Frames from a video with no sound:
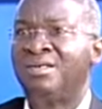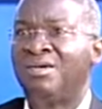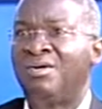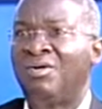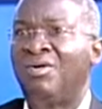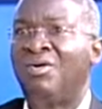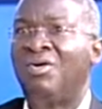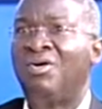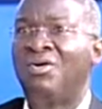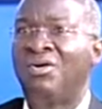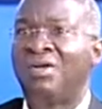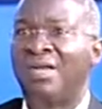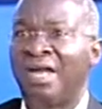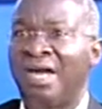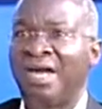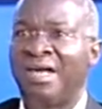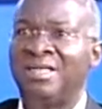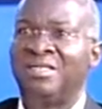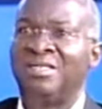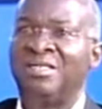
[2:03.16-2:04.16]
all
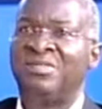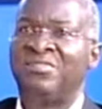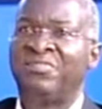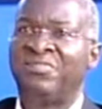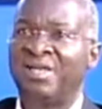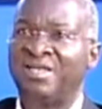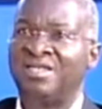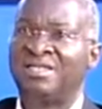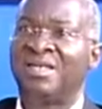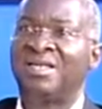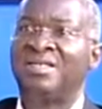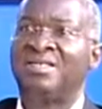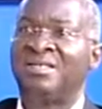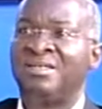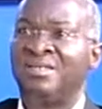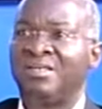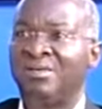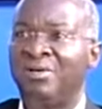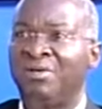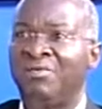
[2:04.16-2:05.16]
land is vested in
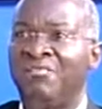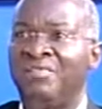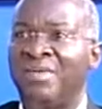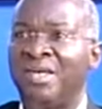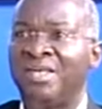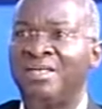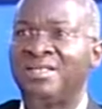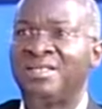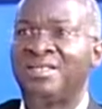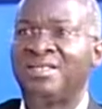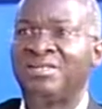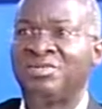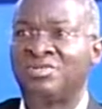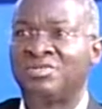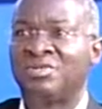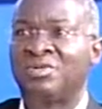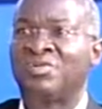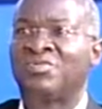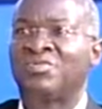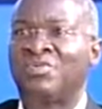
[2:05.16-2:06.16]
the government in
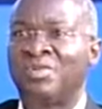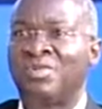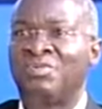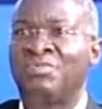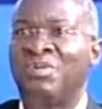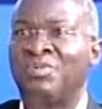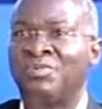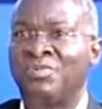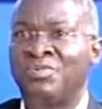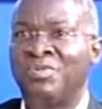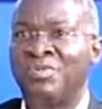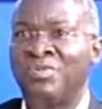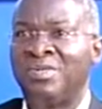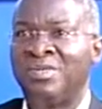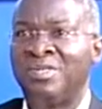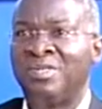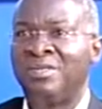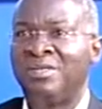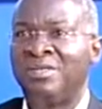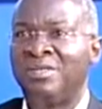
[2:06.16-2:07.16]
trust for the people,
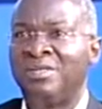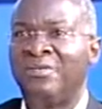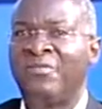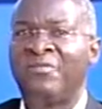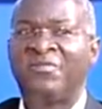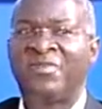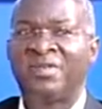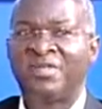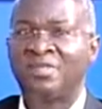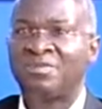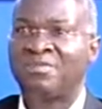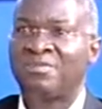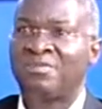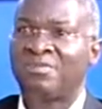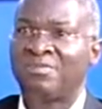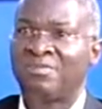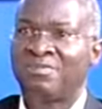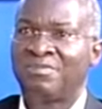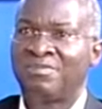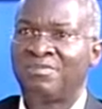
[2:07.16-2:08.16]
the first
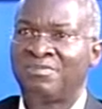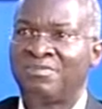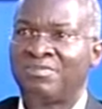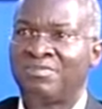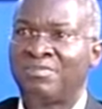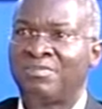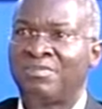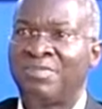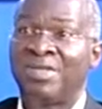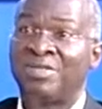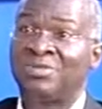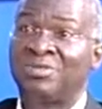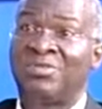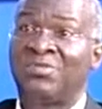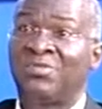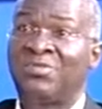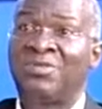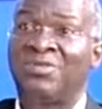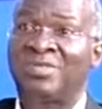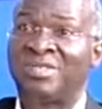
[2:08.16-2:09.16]
place of
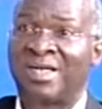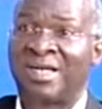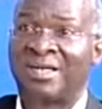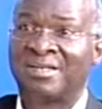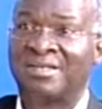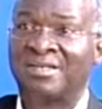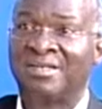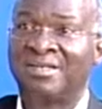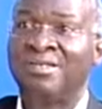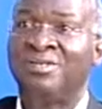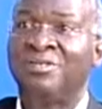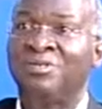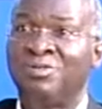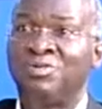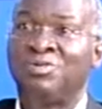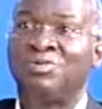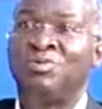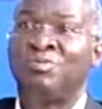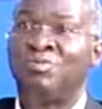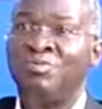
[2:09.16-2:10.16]
contact
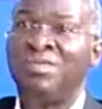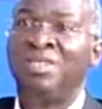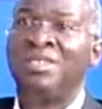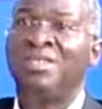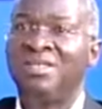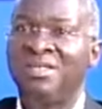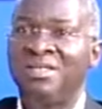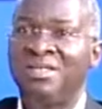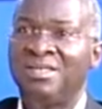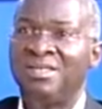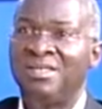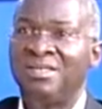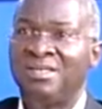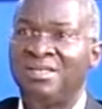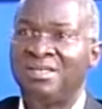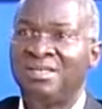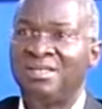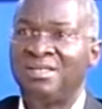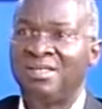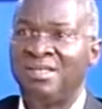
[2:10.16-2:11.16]
should be
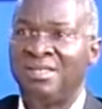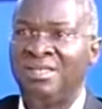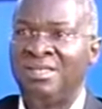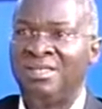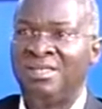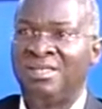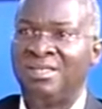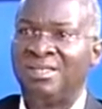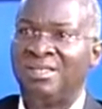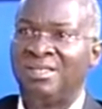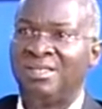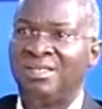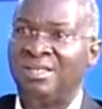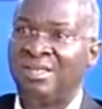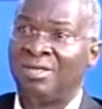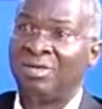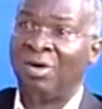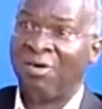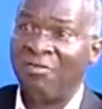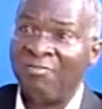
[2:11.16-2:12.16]
the
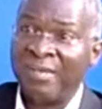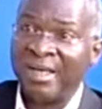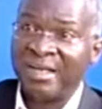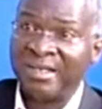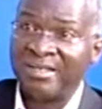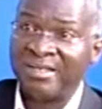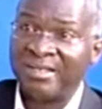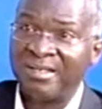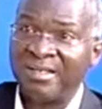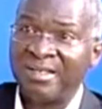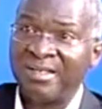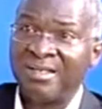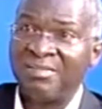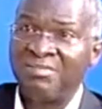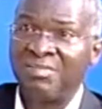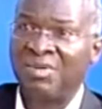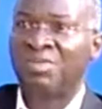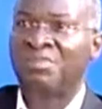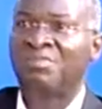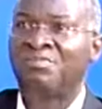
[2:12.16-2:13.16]
government.
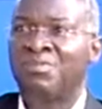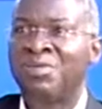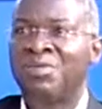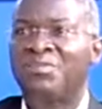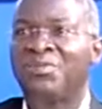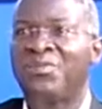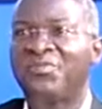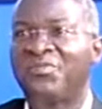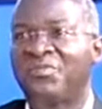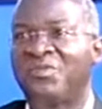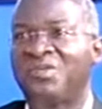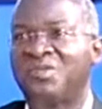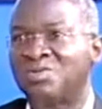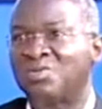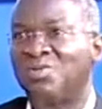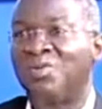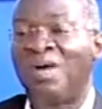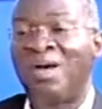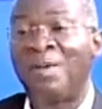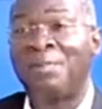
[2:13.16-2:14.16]
But people first
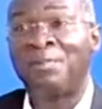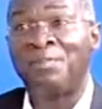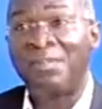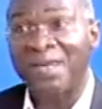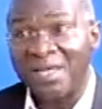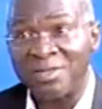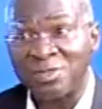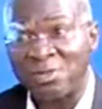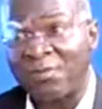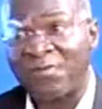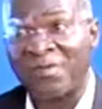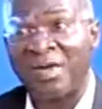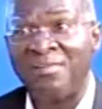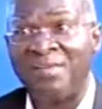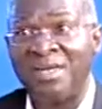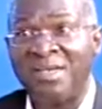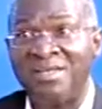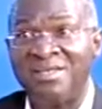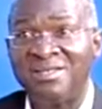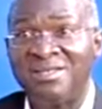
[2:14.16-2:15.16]
go and pay to
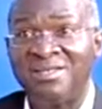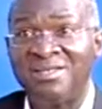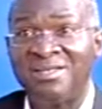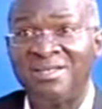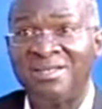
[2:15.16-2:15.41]
families,